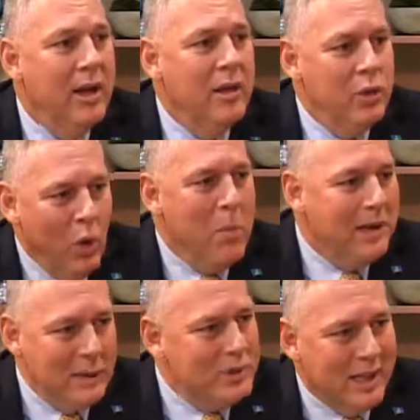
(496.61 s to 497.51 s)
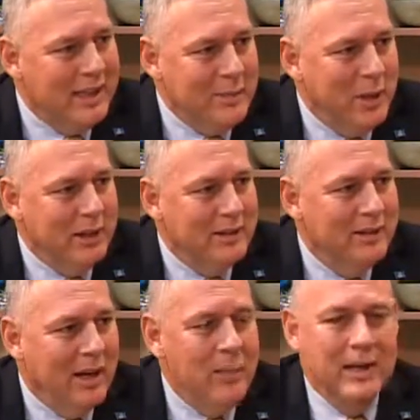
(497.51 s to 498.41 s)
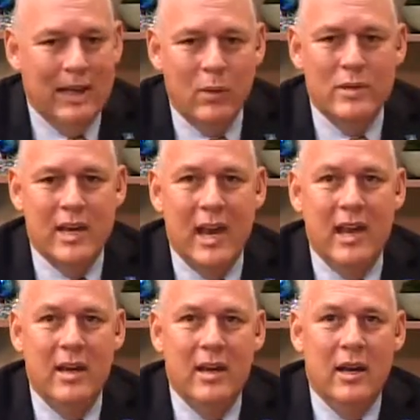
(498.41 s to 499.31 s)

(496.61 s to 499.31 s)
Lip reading: Nobody was lending money. I mean, there was a